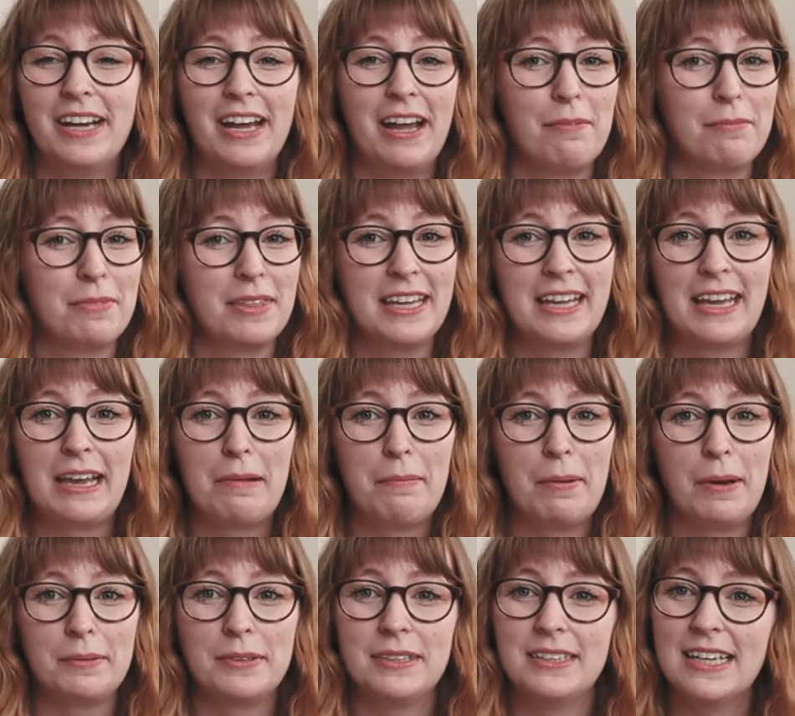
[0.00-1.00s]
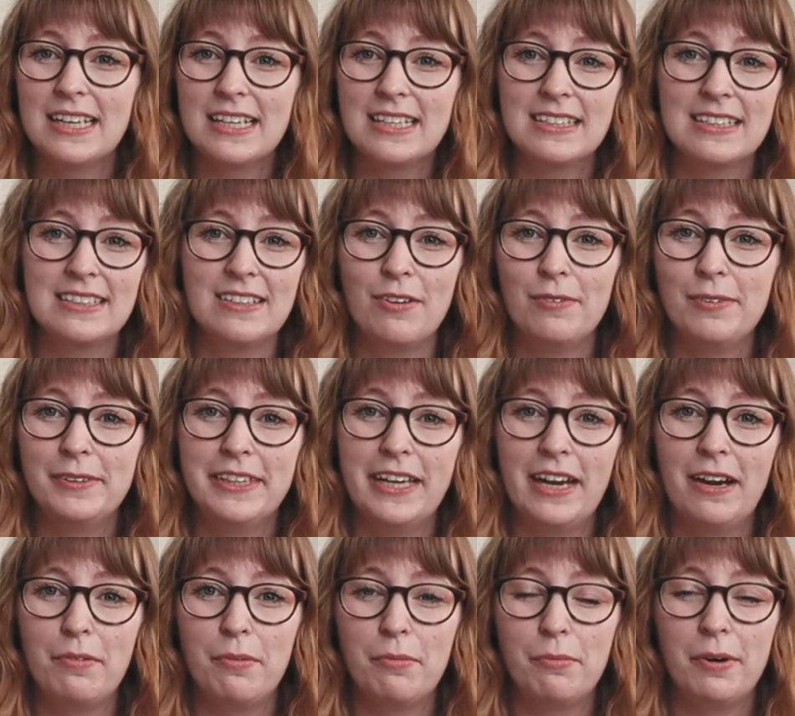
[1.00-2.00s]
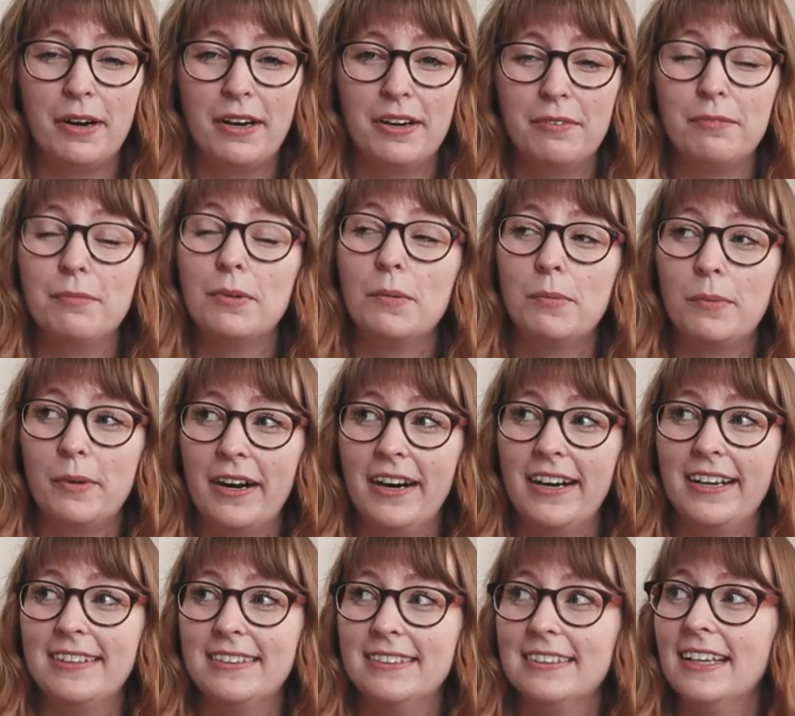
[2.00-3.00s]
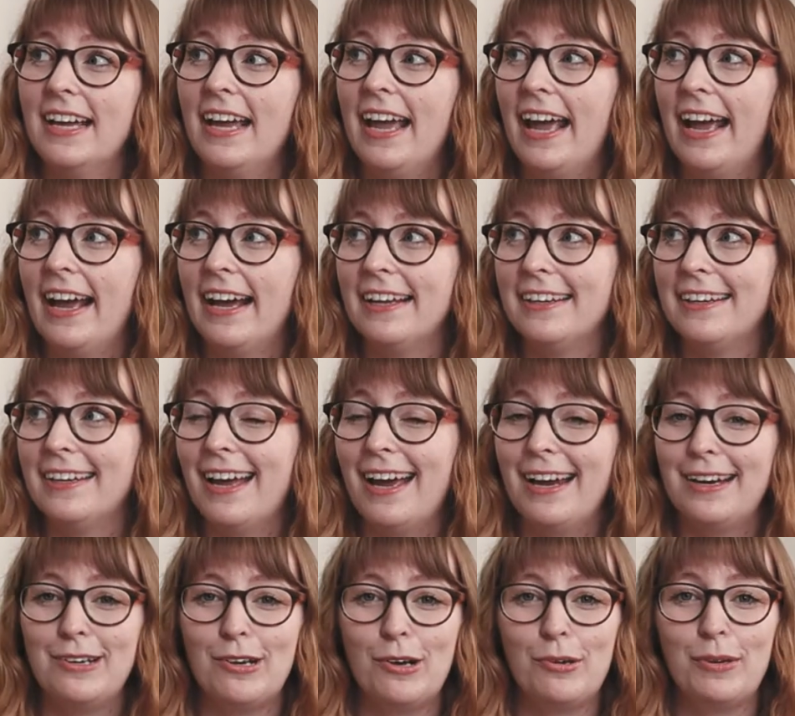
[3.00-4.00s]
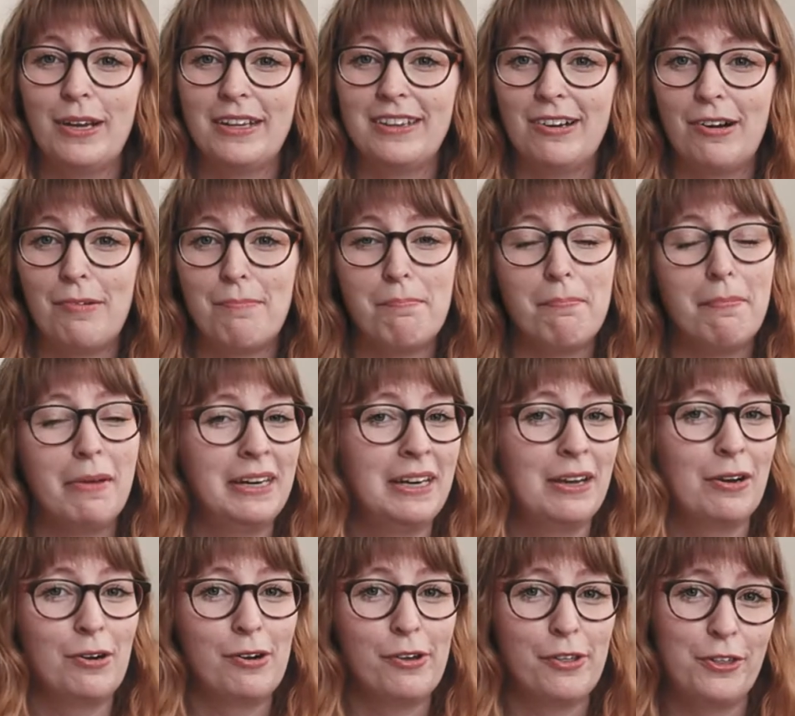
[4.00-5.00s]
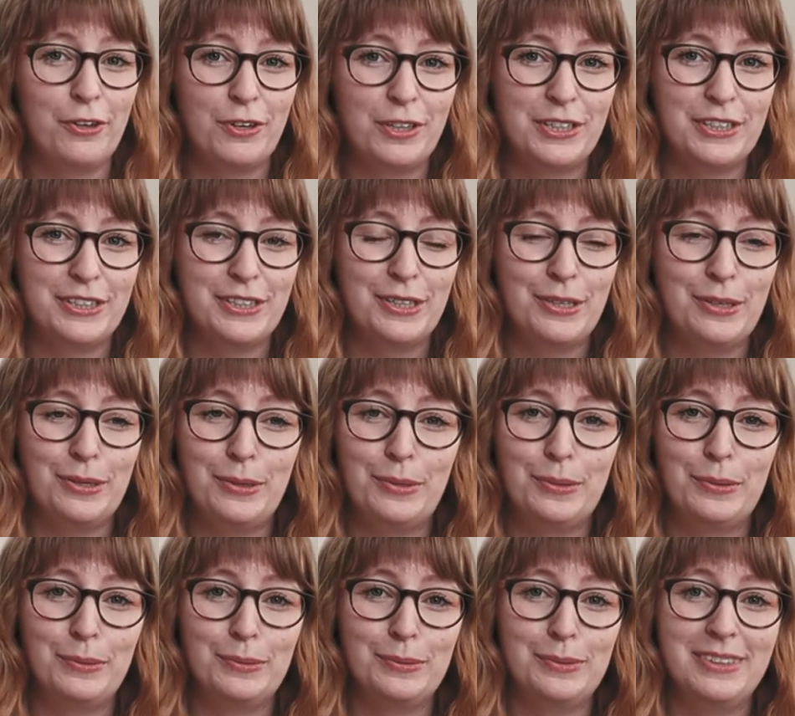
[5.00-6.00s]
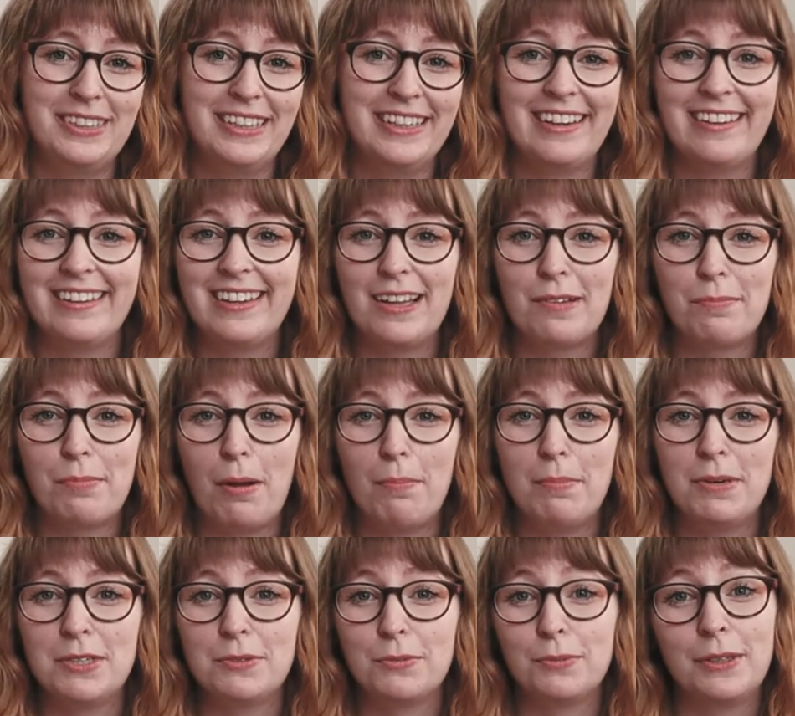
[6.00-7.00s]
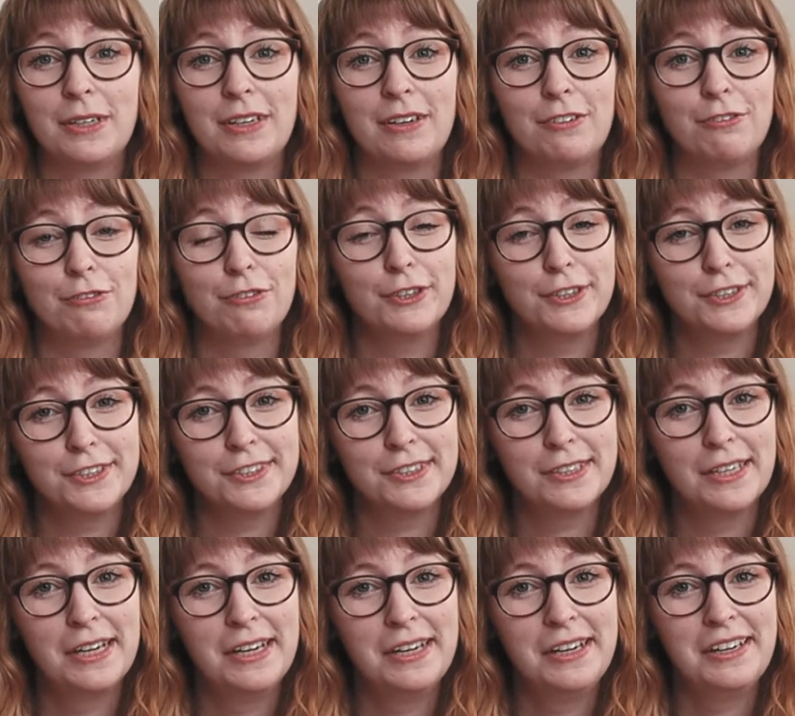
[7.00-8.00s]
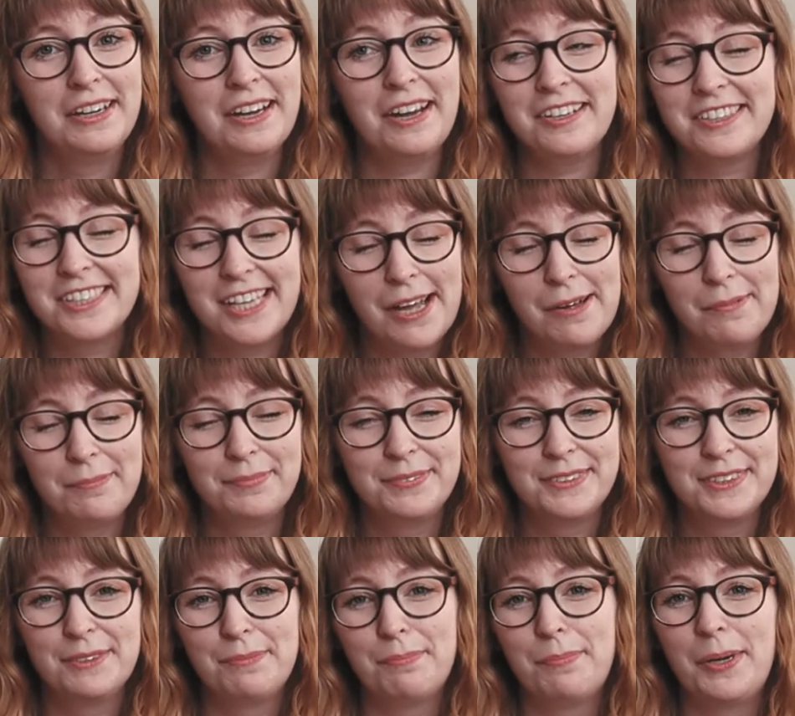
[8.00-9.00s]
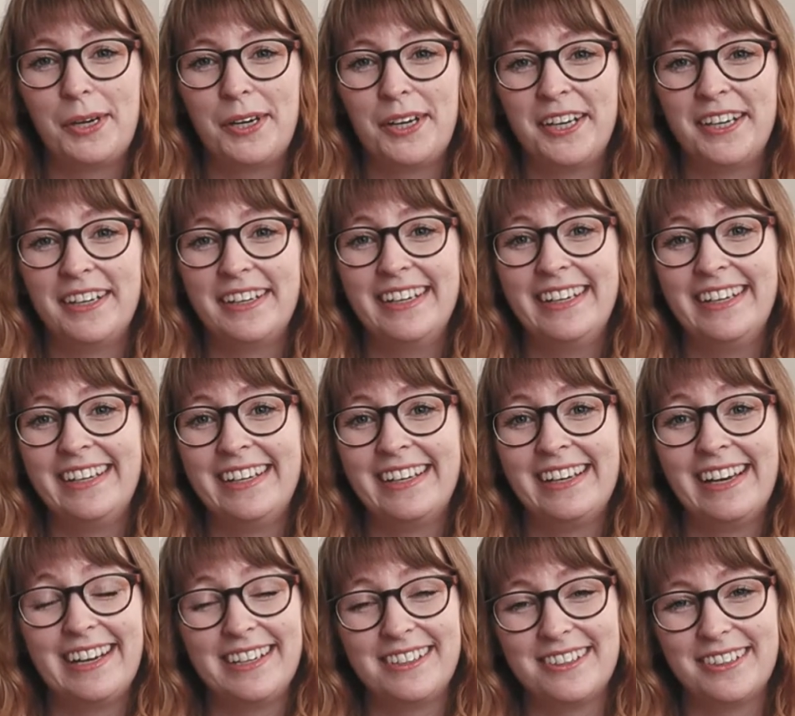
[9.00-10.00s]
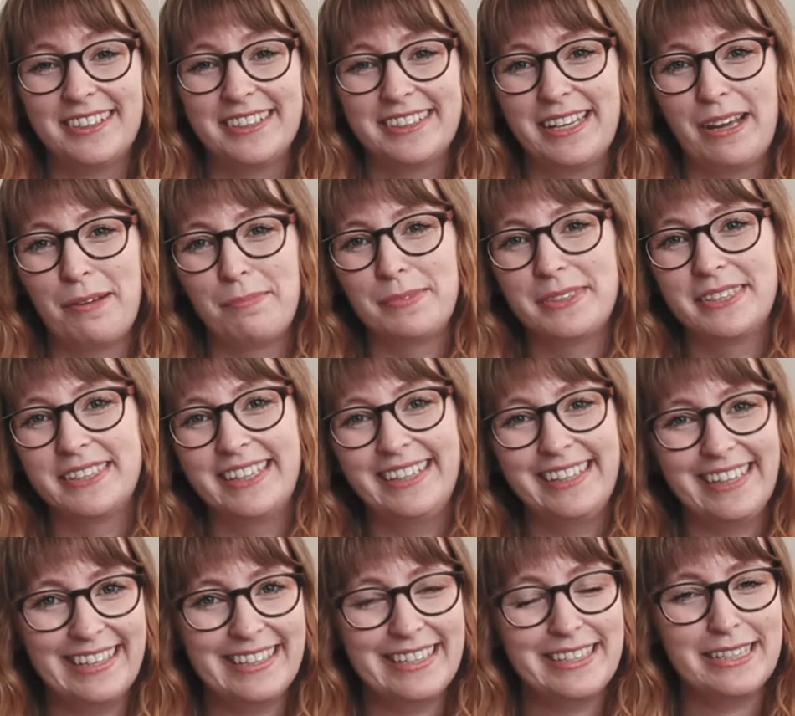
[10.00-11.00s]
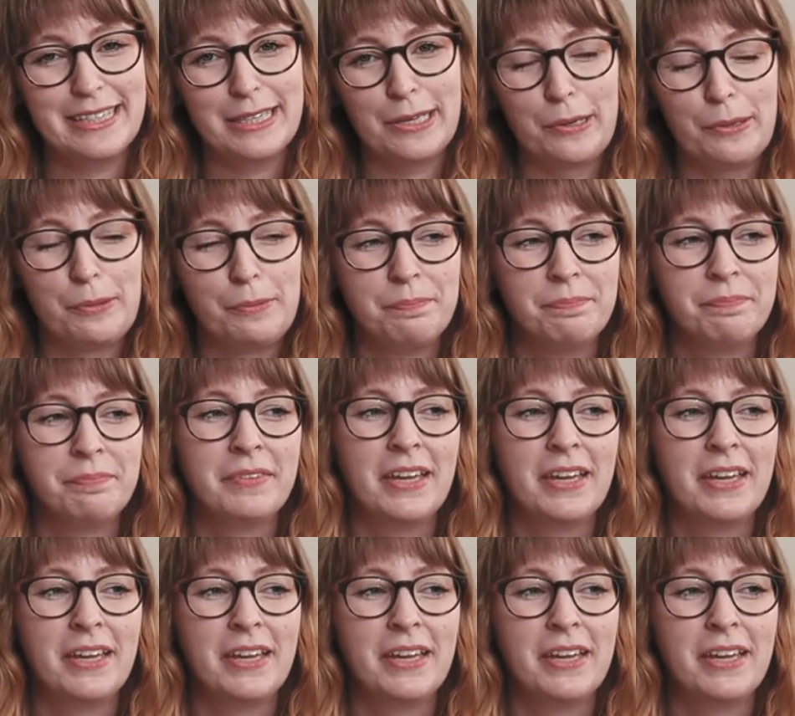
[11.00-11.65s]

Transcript: and thinking about the next novel that I will write, and I know that there are many authors who didn't get published with their first attempt, but in later attempts they did. So